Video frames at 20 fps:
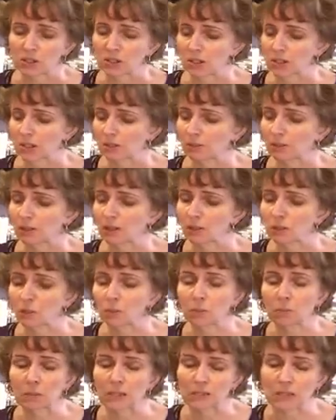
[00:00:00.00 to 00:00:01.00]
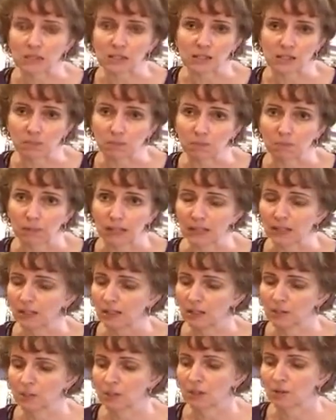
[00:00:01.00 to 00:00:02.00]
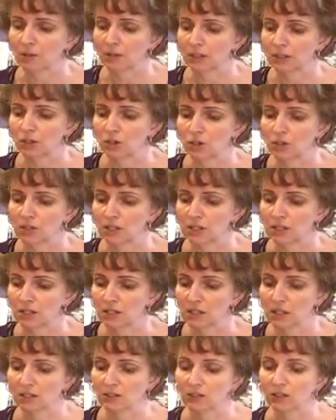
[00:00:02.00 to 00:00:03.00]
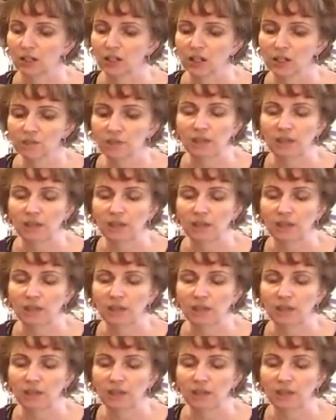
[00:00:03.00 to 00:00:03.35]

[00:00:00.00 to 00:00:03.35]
It does something so amazing to meat, keeps everything juicy and tender.